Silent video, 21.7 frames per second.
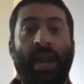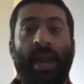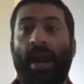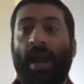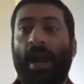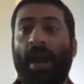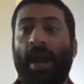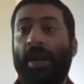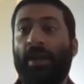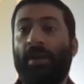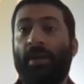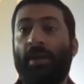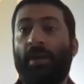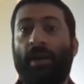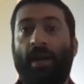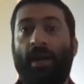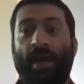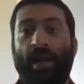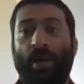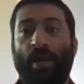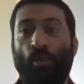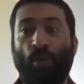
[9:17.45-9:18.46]
and
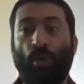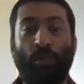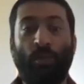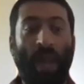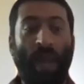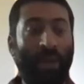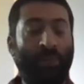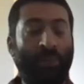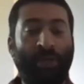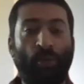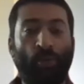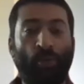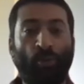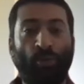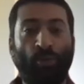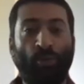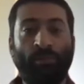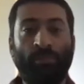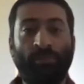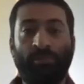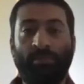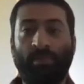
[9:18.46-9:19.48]
I would be happy
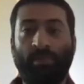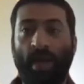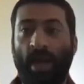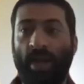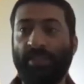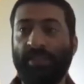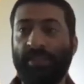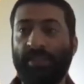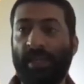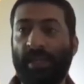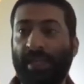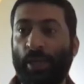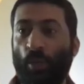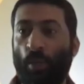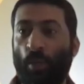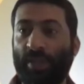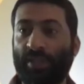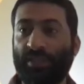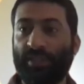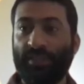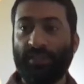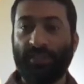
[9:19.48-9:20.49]
to answer any
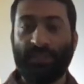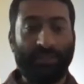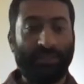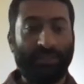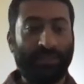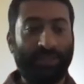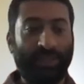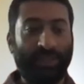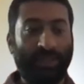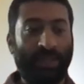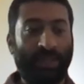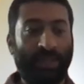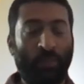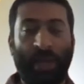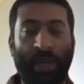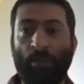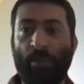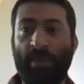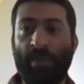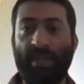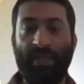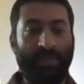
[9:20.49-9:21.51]
questions that there
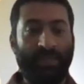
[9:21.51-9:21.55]
might be.